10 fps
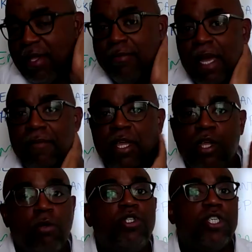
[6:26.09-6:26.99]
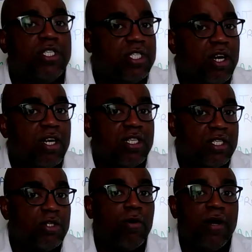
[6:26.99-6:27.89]
then maybe you should start the
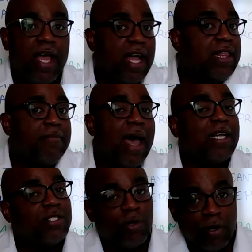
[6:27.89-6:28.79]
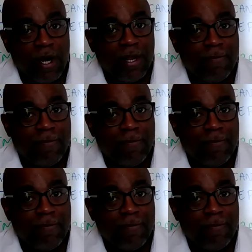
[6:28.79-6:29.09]
story at the backstory.